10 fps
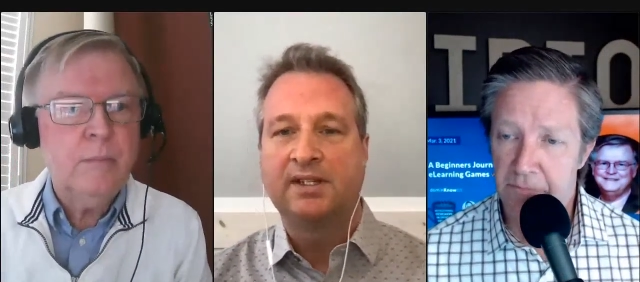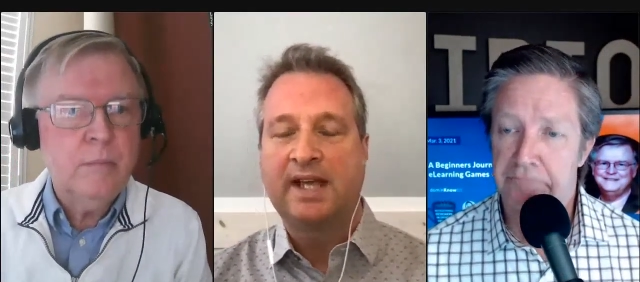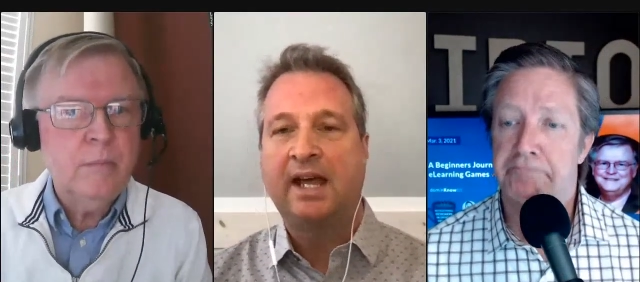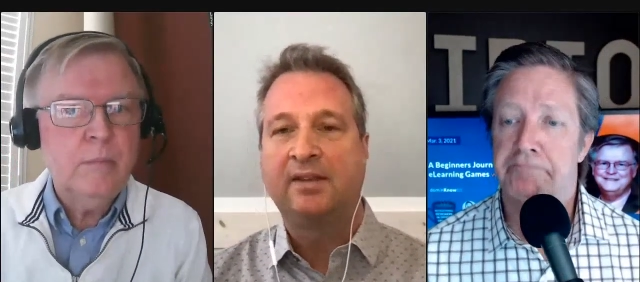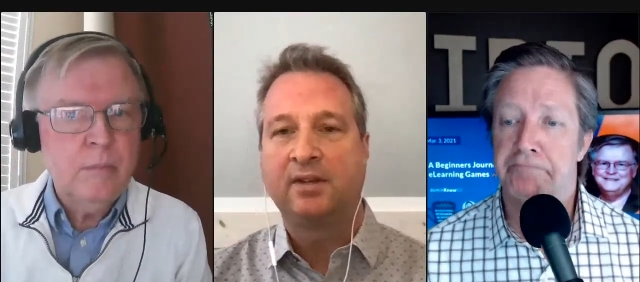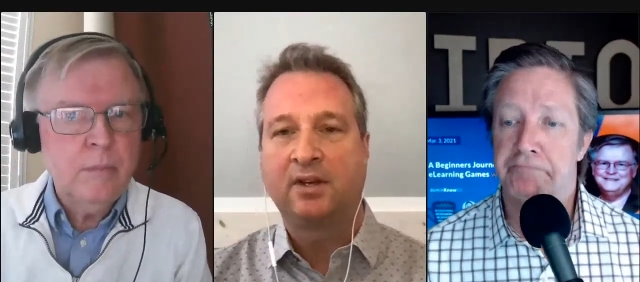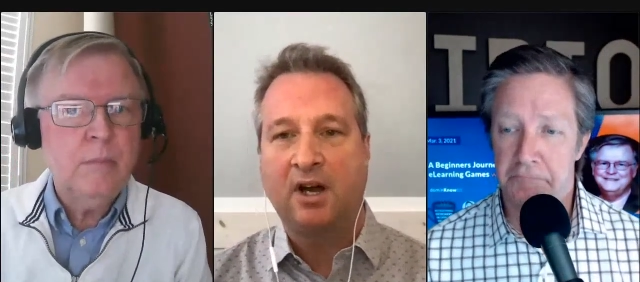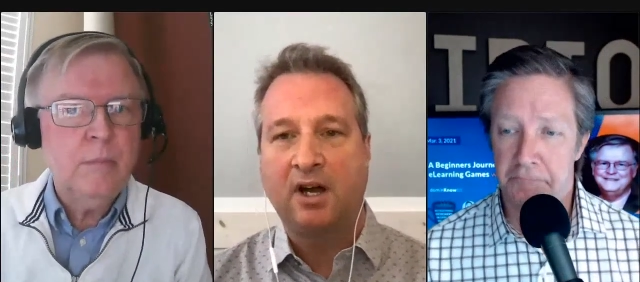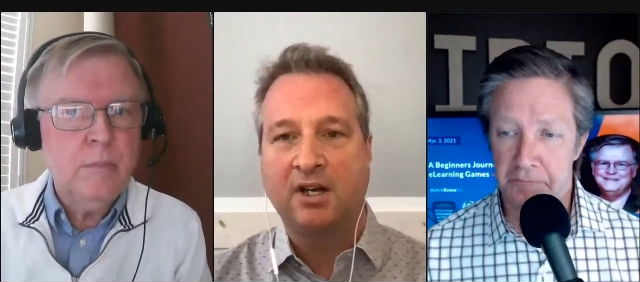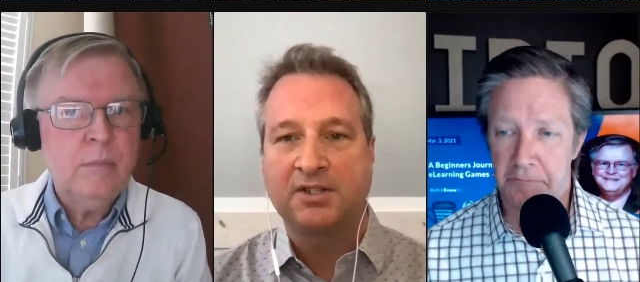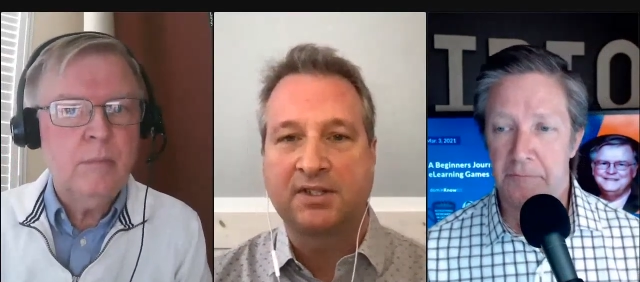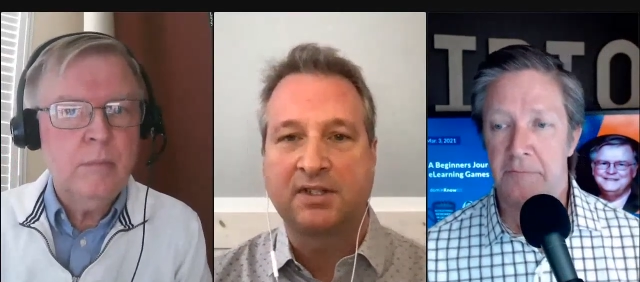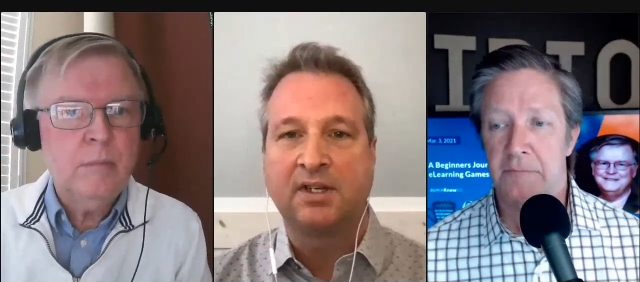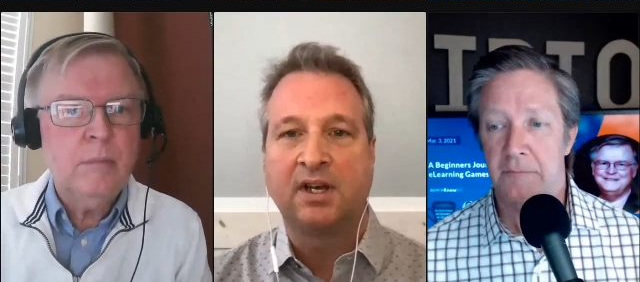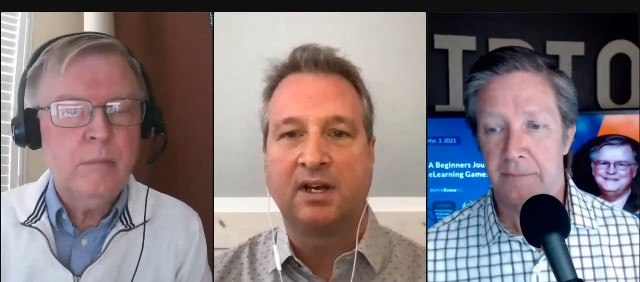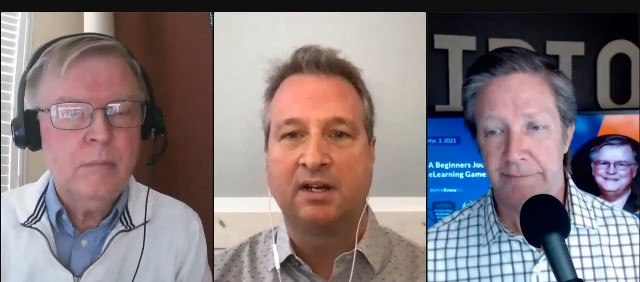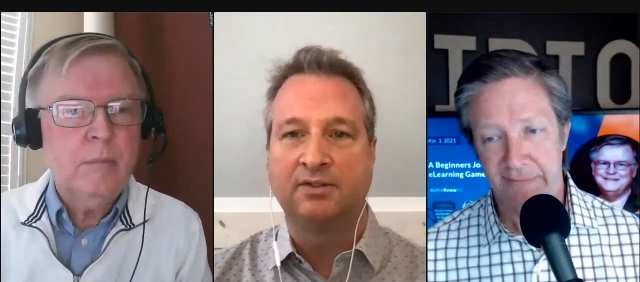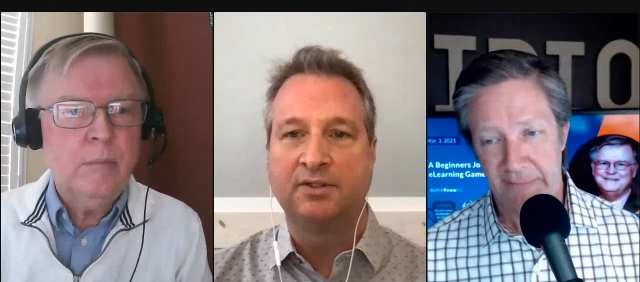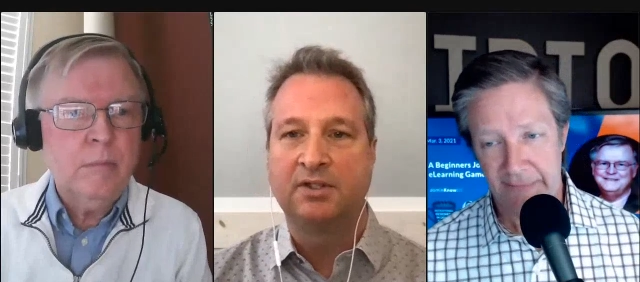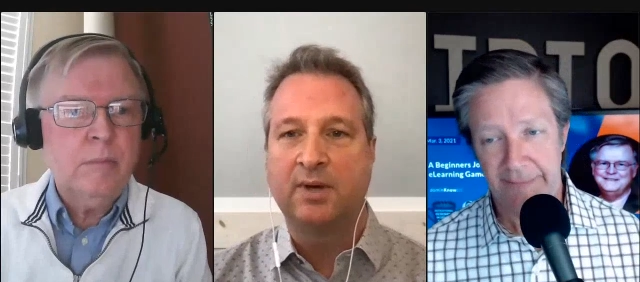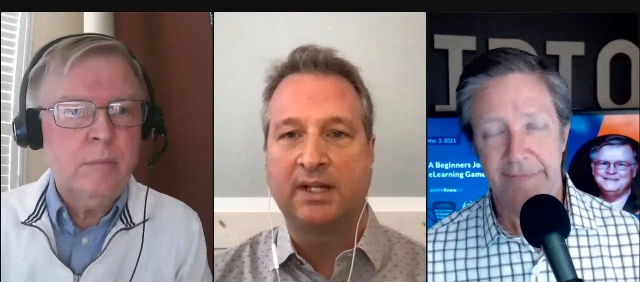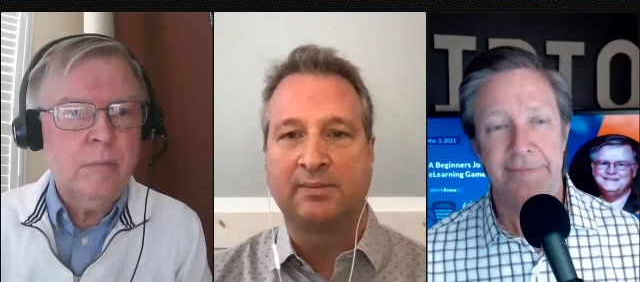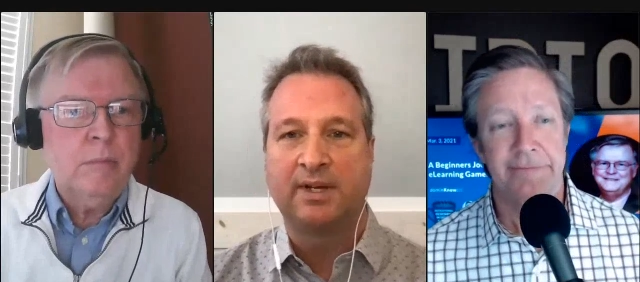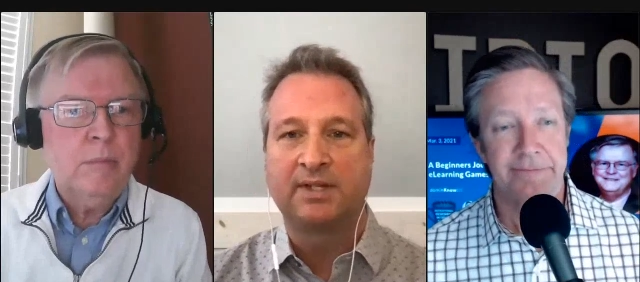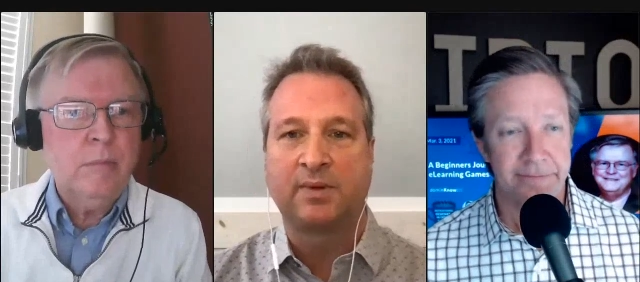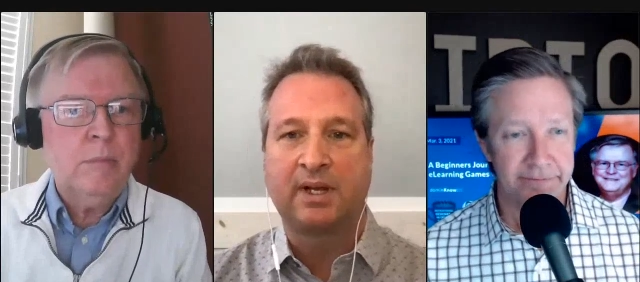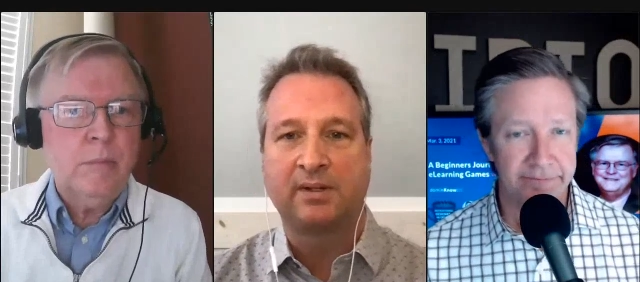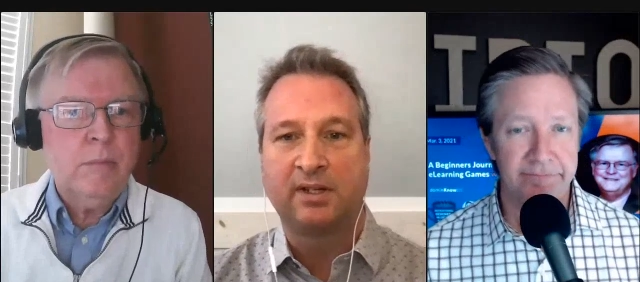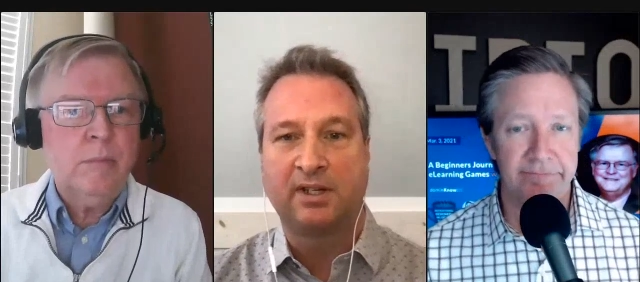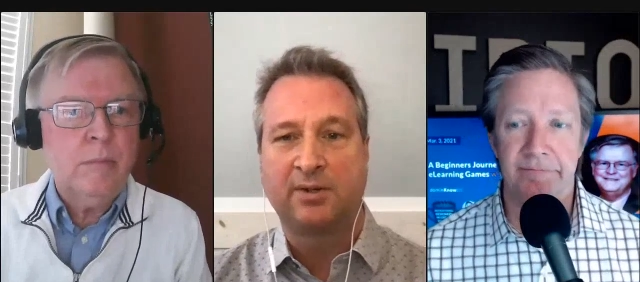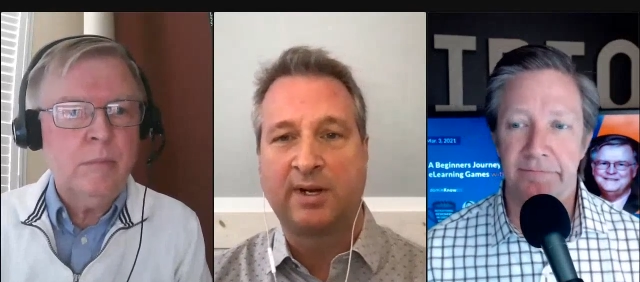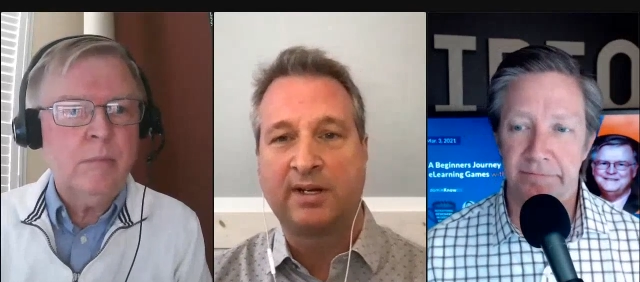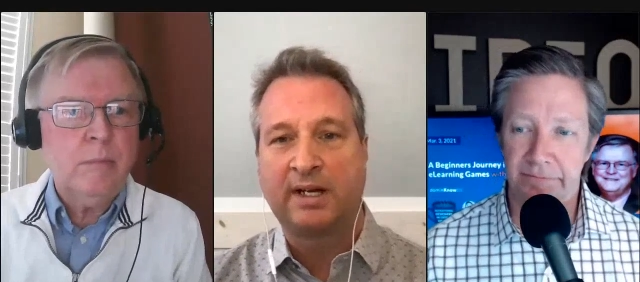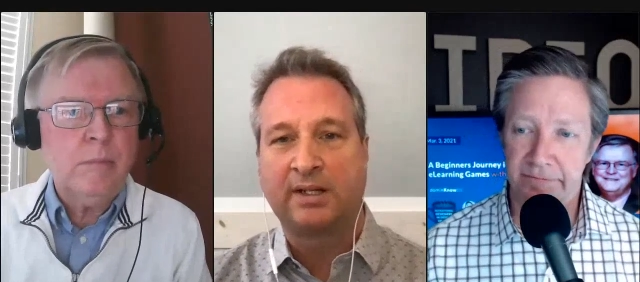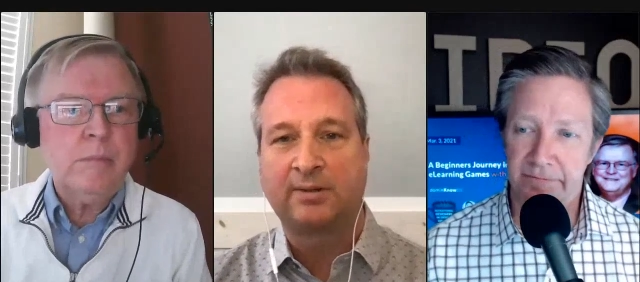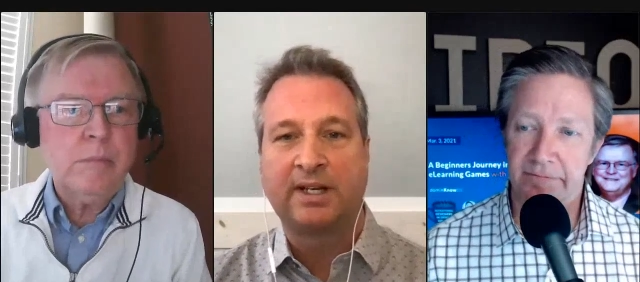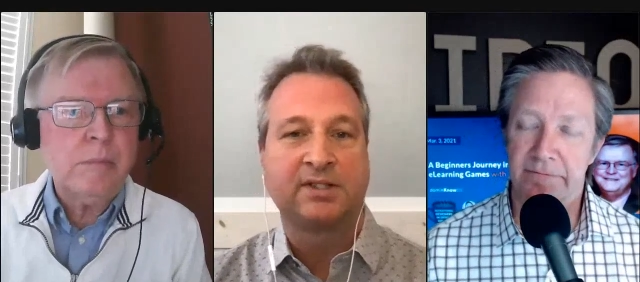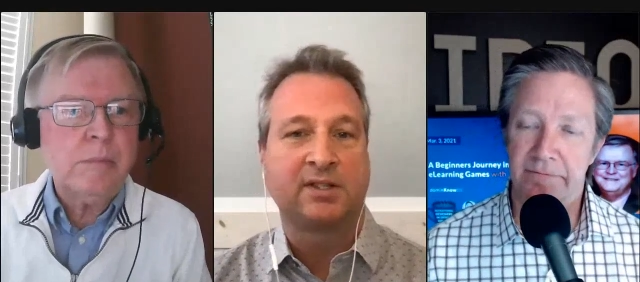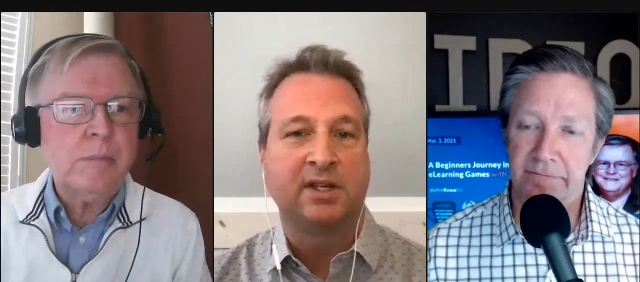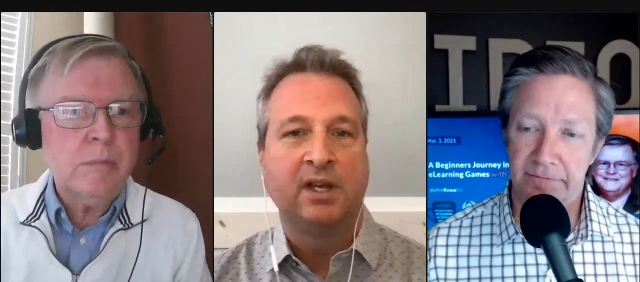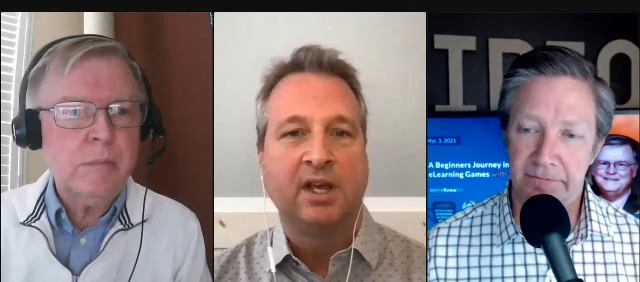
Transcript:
Speaker 1: to add the cost of a new LMS with integrated LRS.